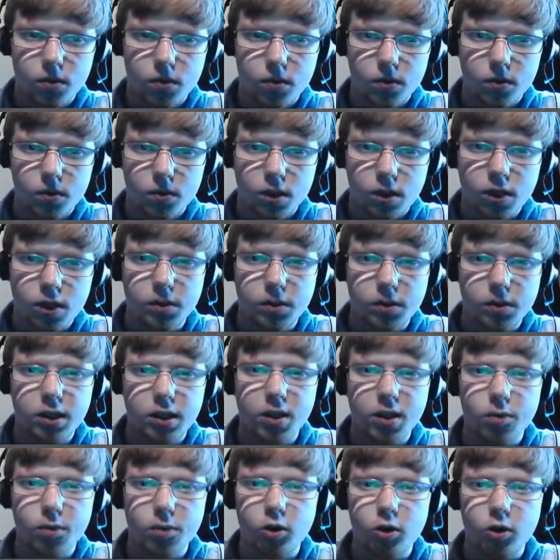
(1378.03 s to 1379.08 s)
As we see, the
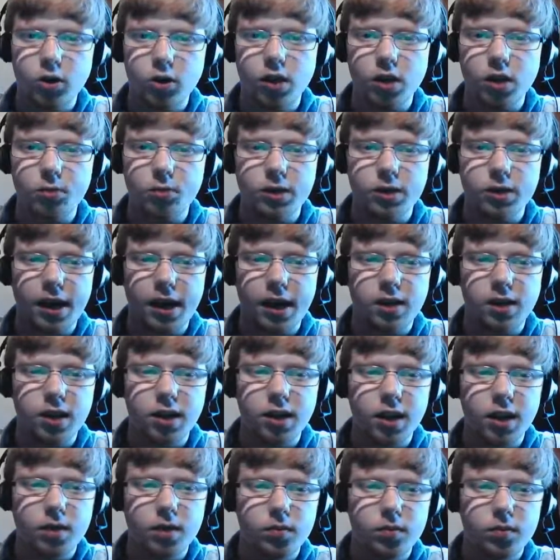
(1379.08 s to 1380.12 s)
Bulu does protect
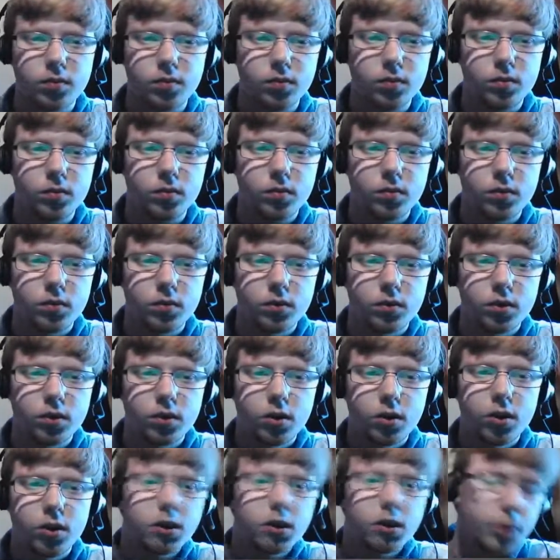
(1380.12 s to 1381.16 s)
here.
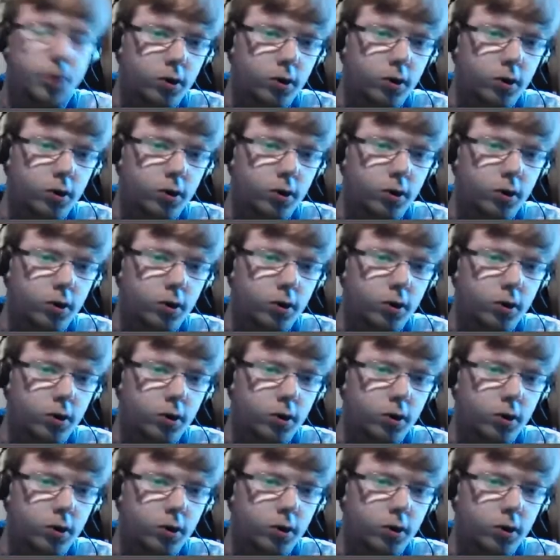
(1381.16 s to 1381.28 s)
Smeargle